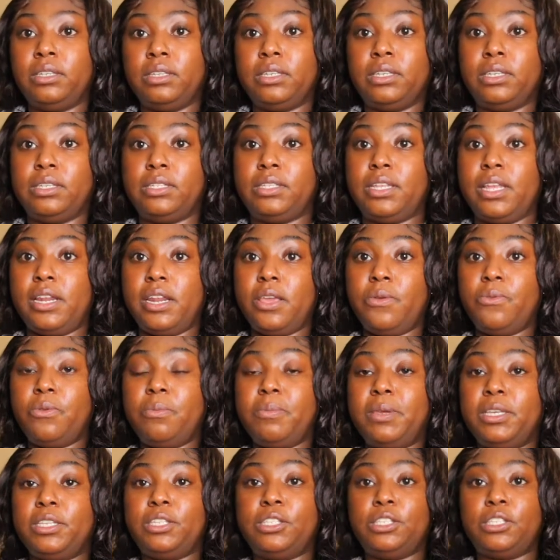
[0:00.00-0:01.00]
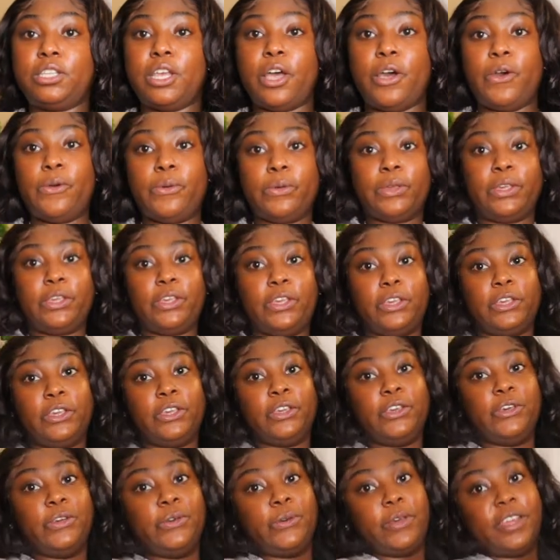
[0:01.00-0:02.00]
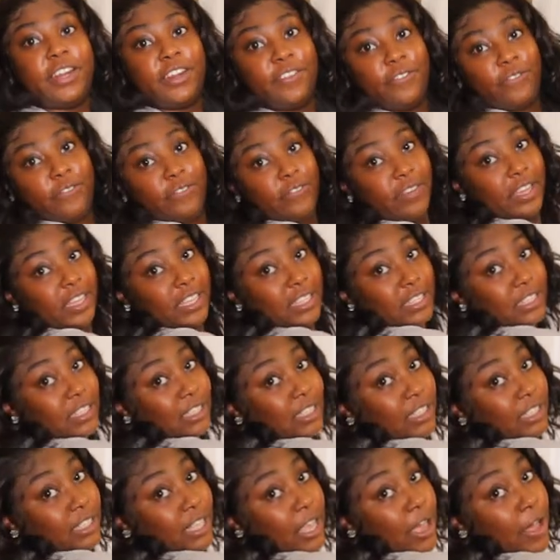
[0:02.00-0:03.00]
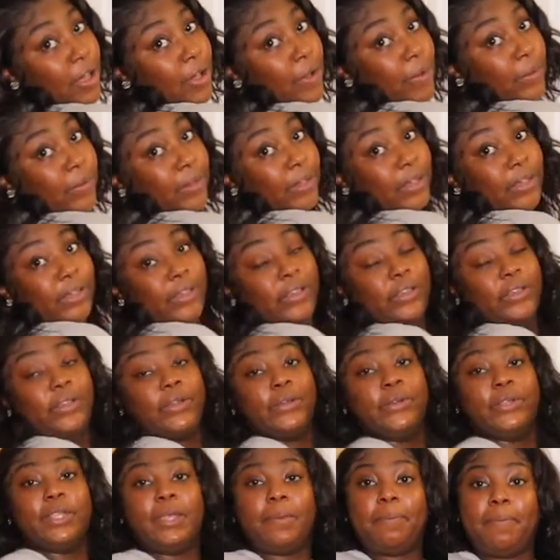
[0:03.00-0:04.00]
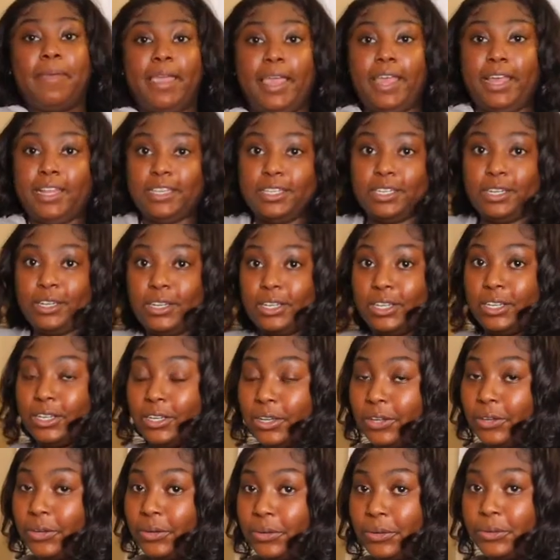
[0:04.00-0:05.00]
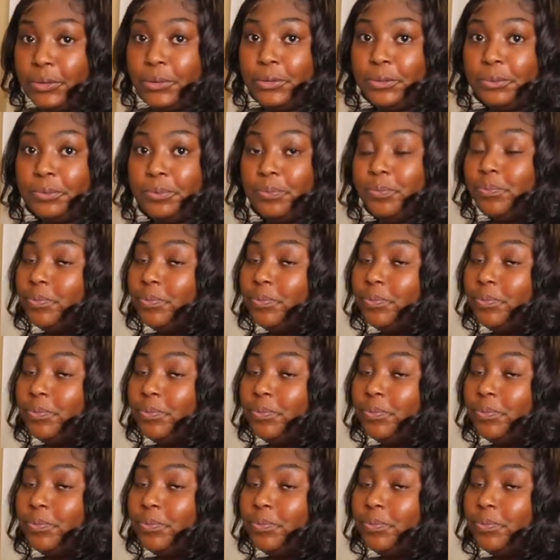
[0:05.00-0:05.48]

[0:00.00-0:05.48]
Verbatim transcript: because then it would be so cute and it fits so cute. The pants are cute.